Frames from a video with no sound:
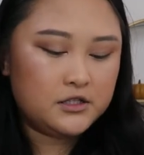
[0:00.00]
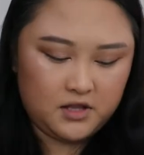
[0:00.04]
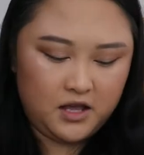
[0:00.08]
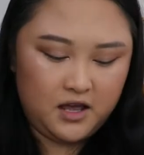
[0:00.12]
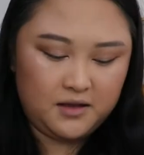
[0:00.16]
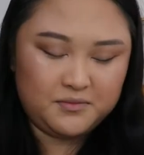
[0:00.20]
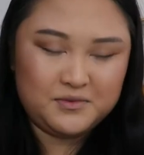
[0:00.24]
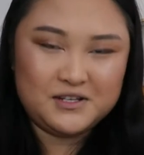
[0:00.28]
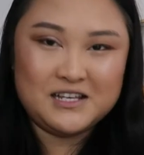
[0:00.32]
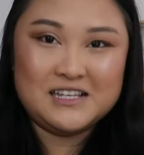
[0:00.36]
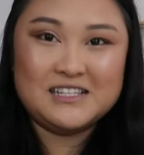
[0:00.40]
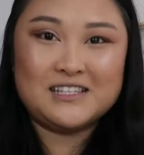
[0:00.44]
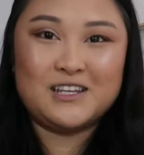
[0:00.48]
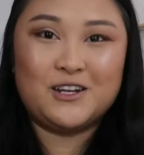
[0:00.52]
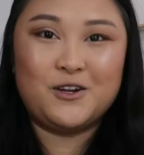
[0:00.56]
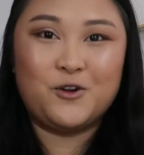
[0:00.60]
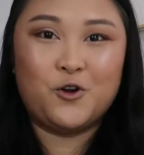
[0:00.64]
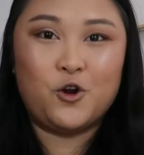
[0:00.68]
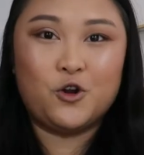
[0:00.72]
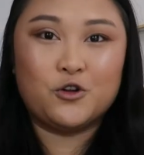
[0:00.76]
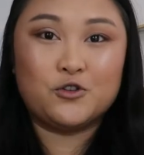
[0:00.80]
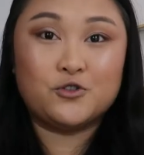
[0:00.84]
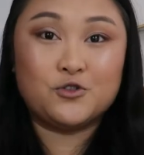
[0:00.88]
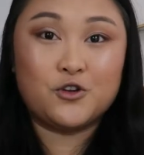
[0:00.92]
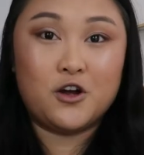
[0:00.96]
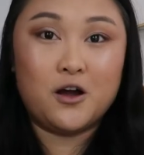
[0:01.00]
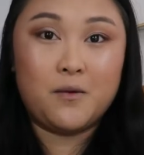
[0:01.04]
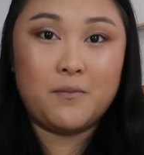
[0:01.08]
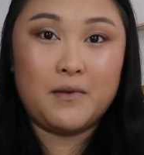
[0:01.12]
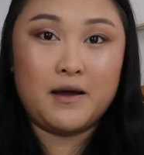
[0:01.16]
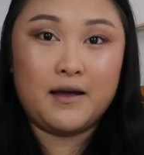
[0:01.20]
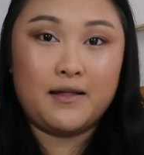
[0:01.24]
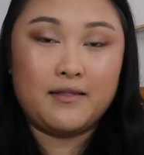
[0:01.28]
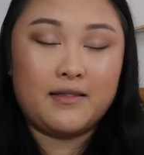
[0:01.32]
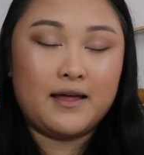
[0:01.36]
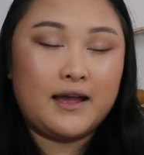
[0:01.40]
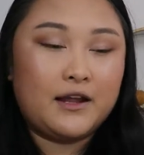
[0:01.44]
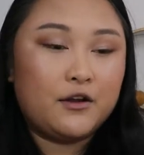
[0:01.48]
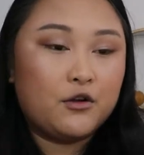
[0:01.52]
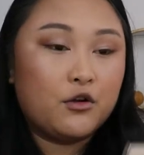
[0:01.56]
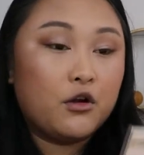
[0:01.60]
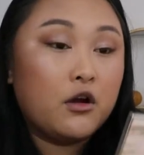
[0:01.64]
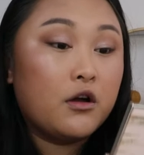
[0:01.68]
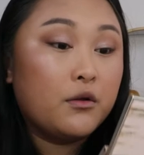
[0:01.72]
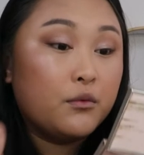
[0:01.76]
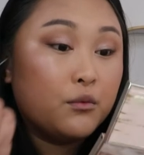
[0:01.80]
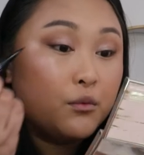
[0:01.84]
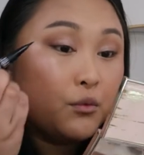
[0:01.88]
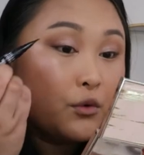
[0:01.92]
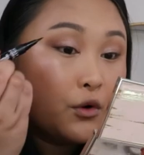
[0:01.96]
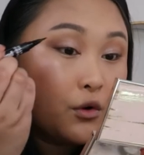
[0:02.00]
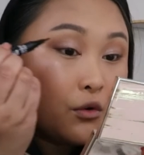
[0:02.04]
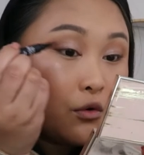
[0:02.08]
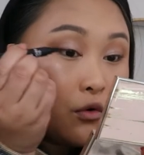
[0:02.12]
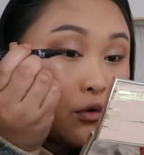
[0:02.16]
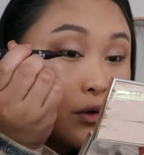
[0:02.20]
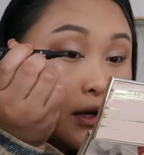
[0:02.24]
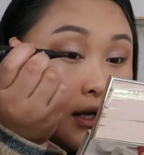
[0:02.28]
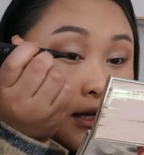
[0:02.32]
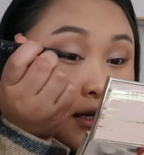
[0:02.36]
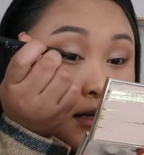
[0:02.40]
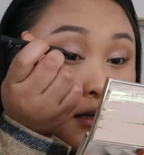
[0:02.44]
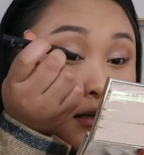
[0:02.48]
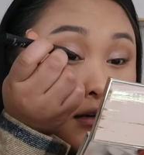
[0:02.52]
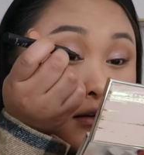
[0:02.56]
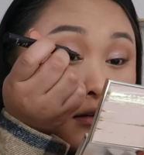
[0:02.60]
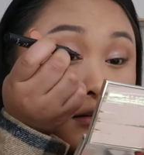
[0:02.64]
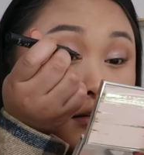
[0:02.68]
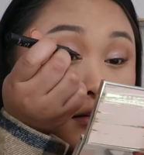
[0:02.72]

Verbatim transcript: I'm just gonna draw my liner on real quick.